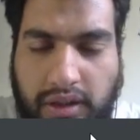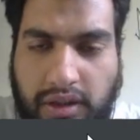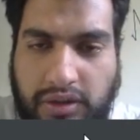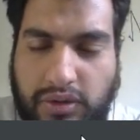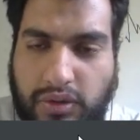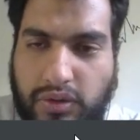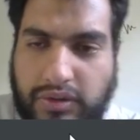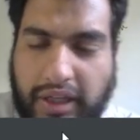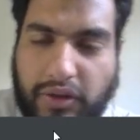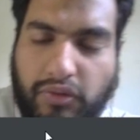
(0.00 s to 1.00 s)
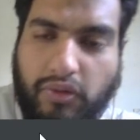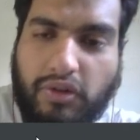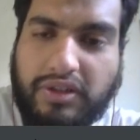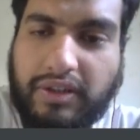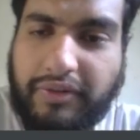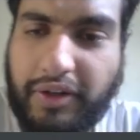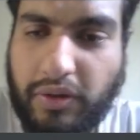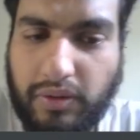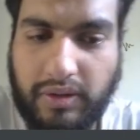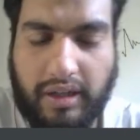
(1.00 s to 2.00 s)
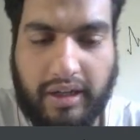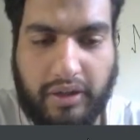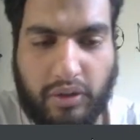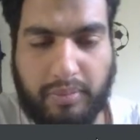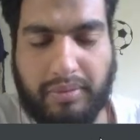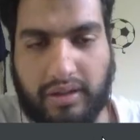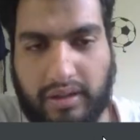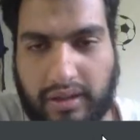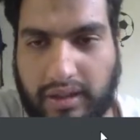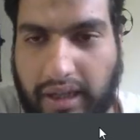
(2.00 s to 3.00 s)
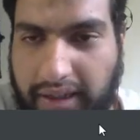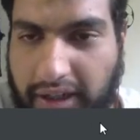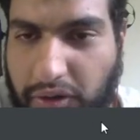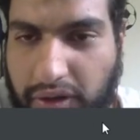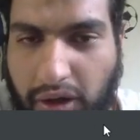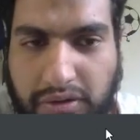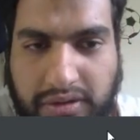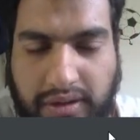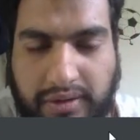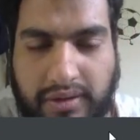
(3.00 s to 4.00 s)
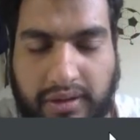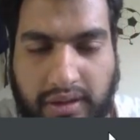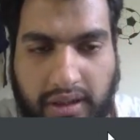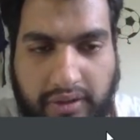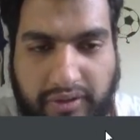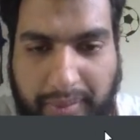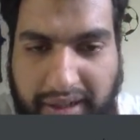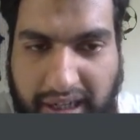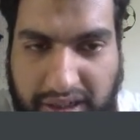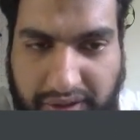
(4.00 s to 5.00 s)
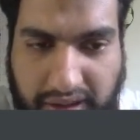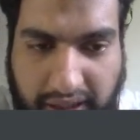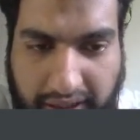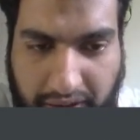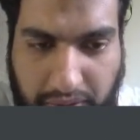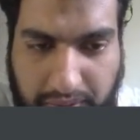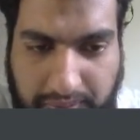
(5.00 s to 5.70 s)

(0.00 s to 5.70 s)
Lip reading: So thank you for watching the video. I hope I cleared your doubts. We'll meet next week. Thank you.